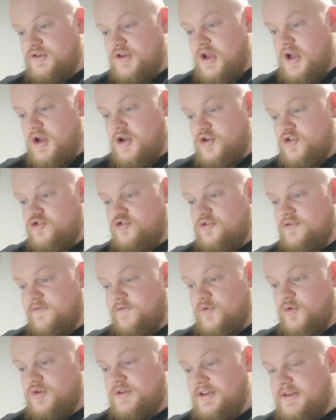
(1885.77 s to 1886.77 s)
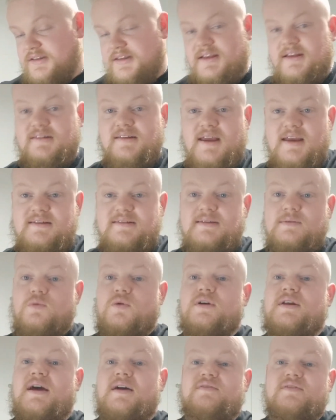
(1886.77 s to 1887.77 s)

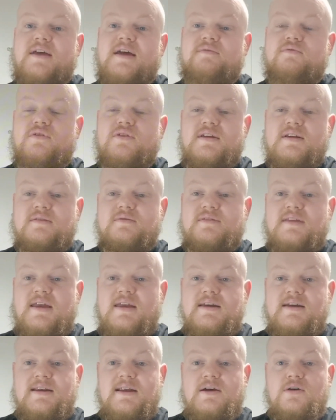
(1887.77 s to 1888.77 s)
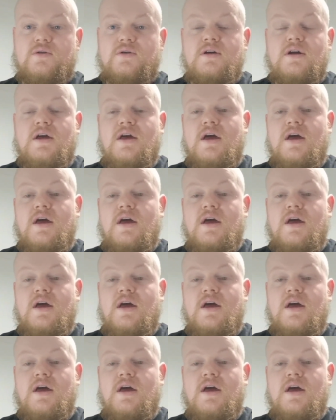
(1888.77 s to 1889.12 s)
£146.81 after everything taken out.